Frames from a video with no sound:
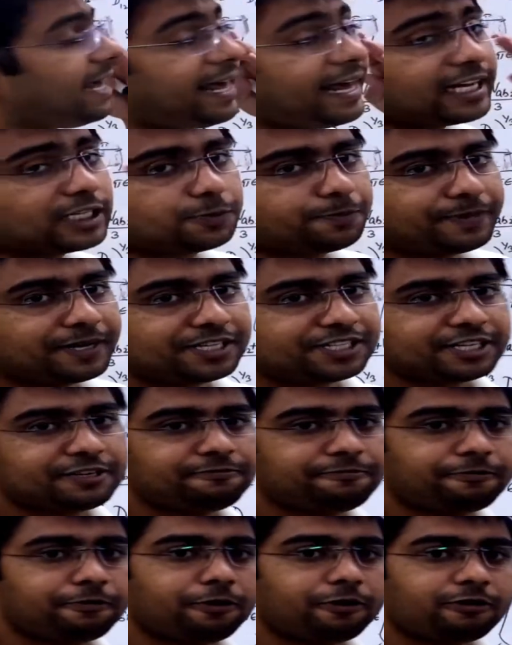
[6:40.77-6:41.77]
expression
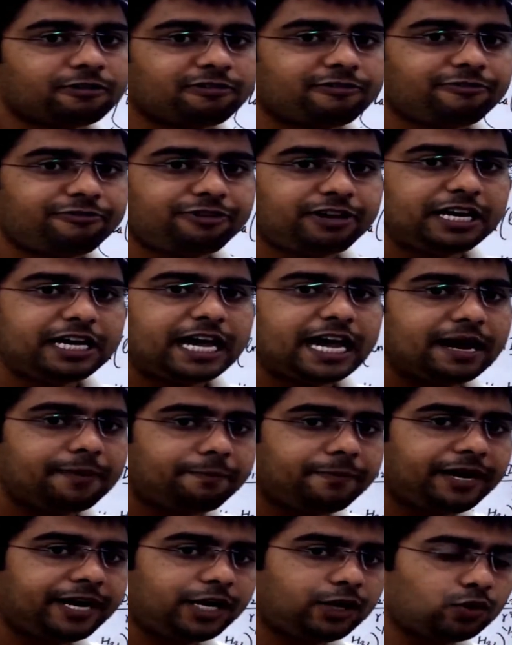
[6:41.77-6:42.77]
for
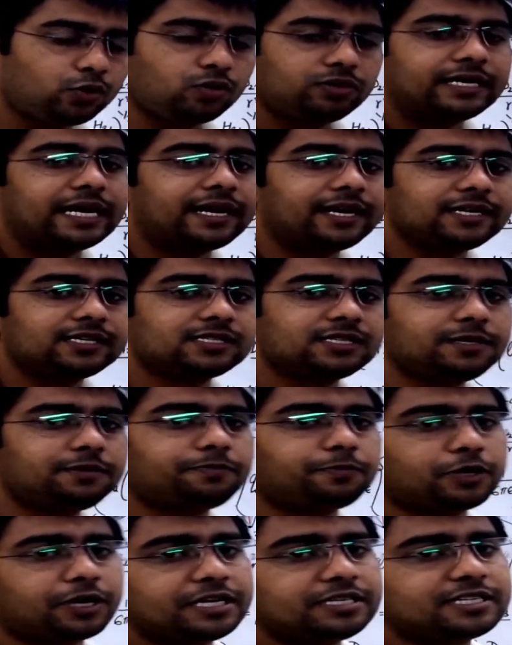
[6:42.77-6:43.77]
VAB2, that is the
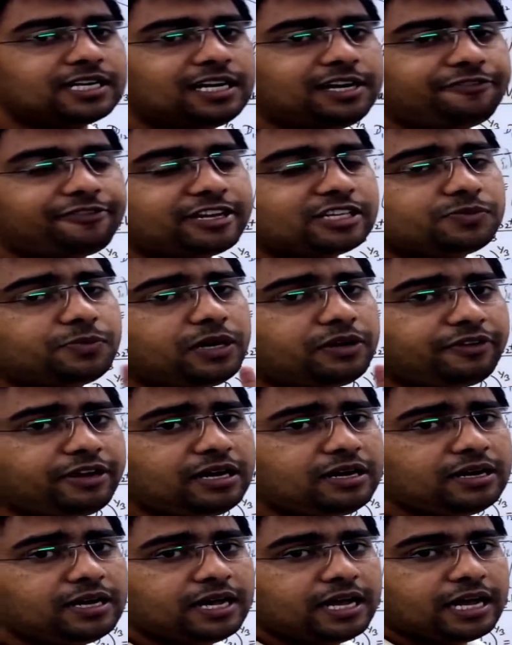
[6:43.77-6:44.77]
potential difference
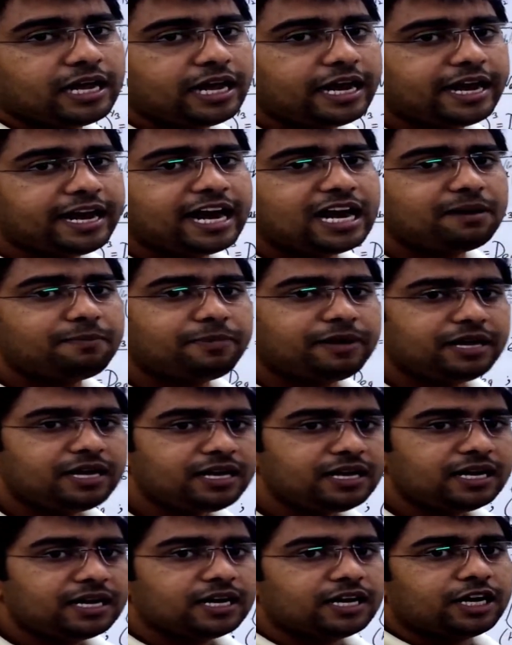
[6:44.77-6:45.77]
between A and
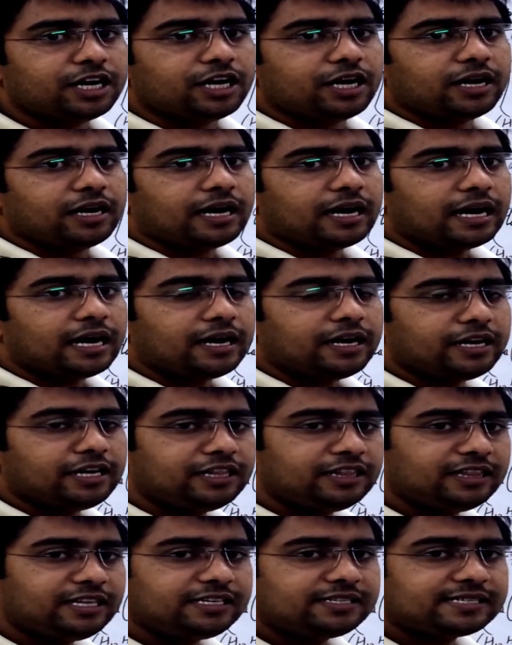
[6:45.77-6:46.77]
B
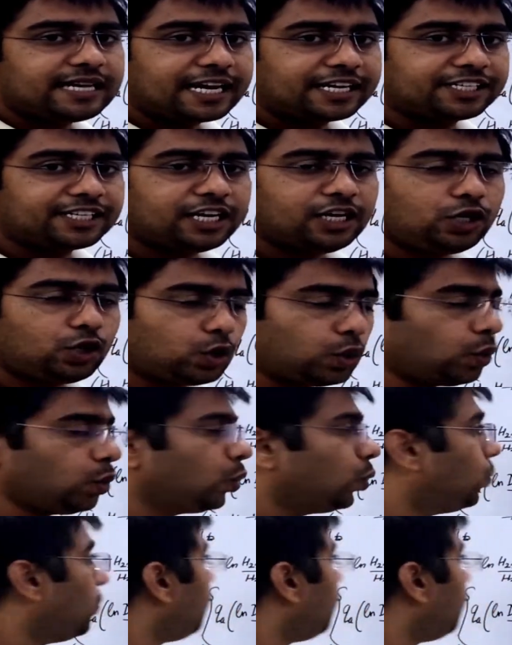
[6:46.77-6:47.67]
in the section 2,